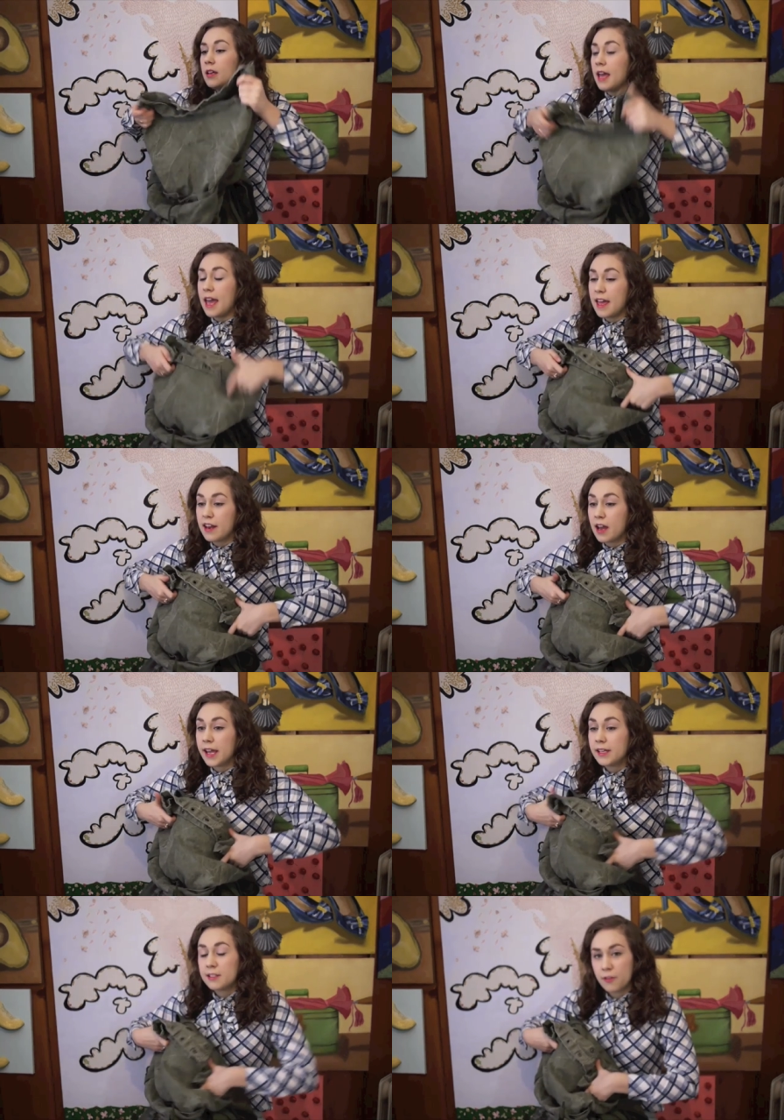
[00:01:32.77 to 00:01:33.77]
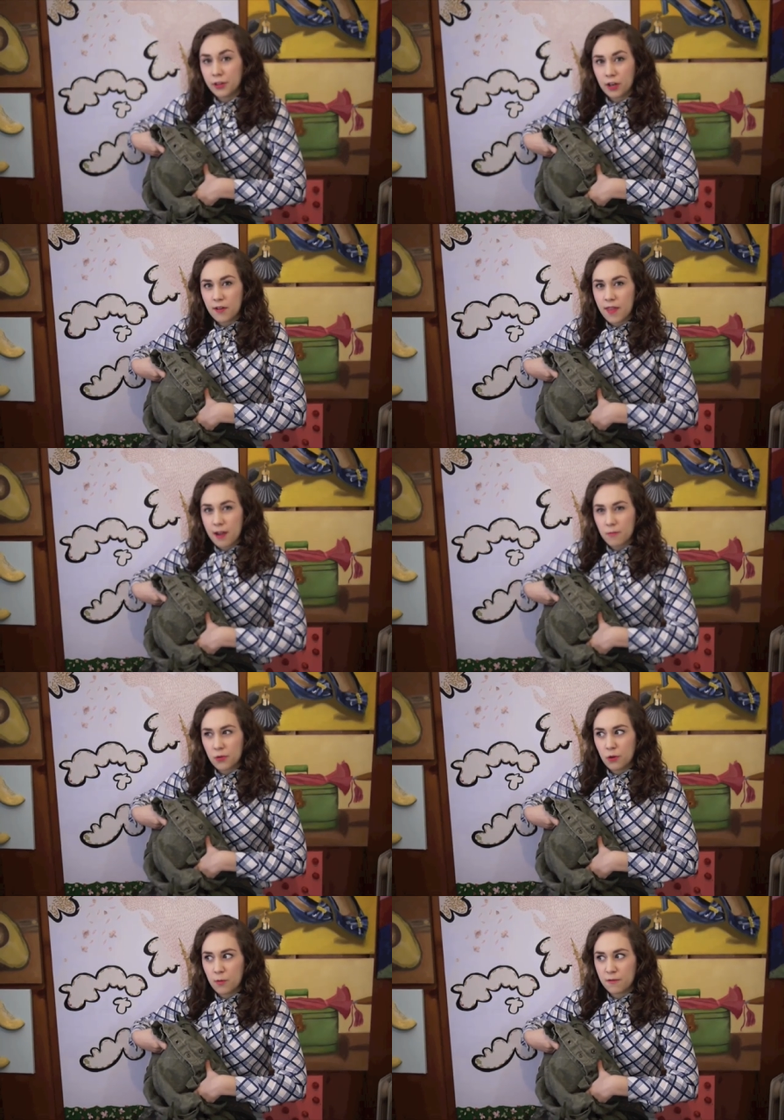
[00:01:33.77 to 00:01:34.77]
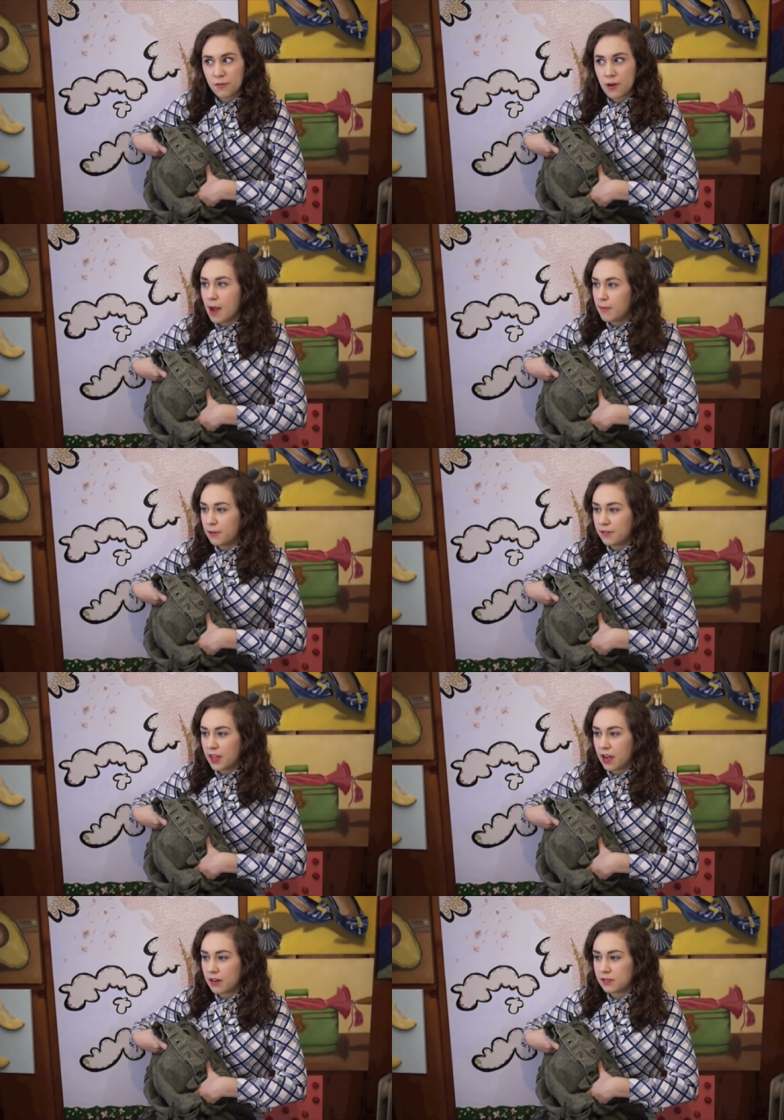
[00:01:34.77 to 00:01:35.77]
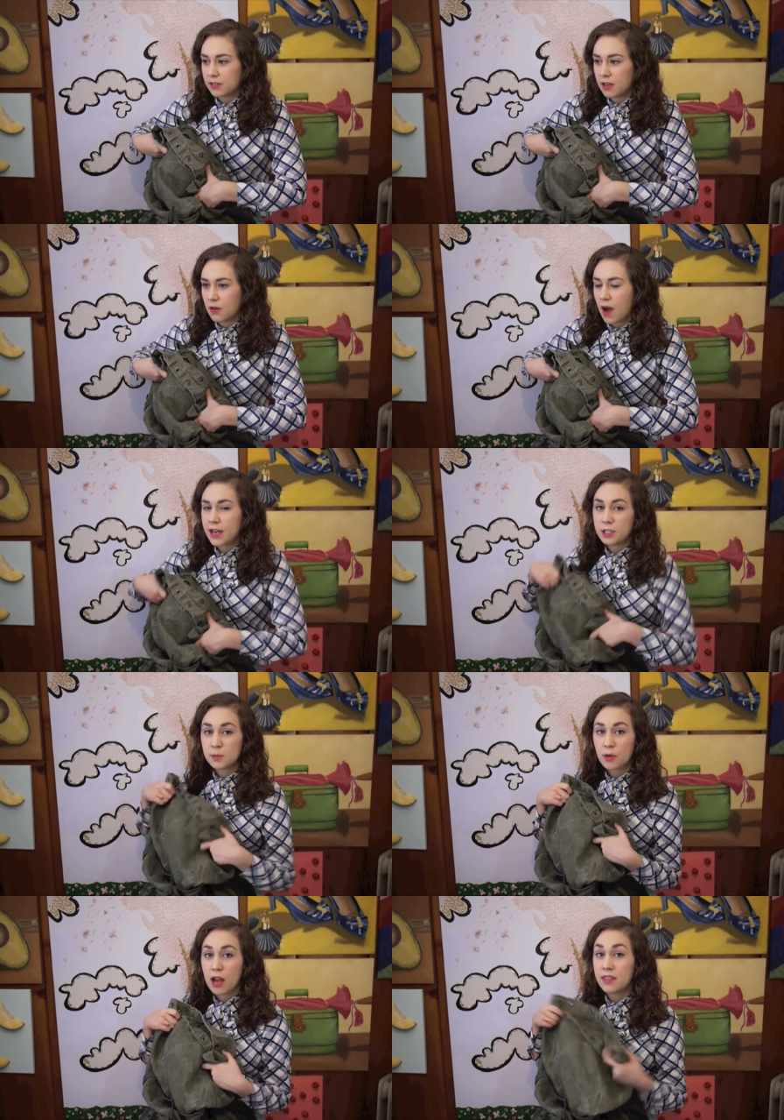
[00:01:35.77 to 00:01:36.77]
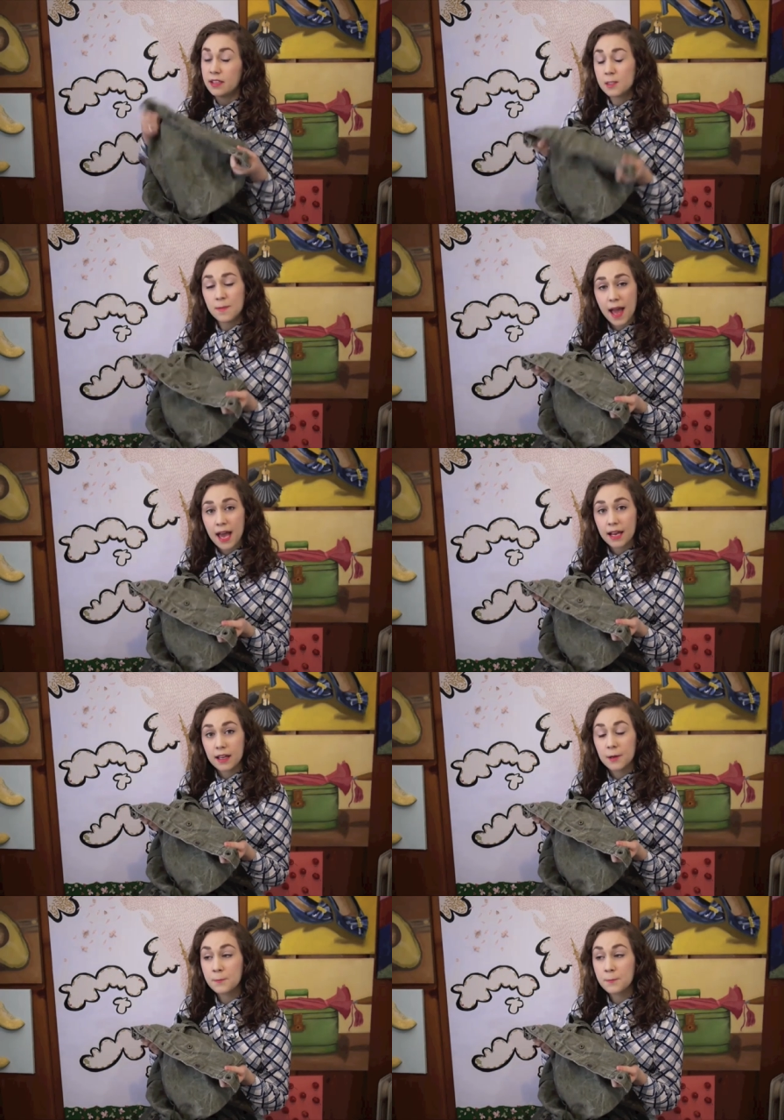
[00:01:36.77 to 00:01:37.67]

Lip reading: And I definitely heard that rule before I moved there, so I just brought this bag,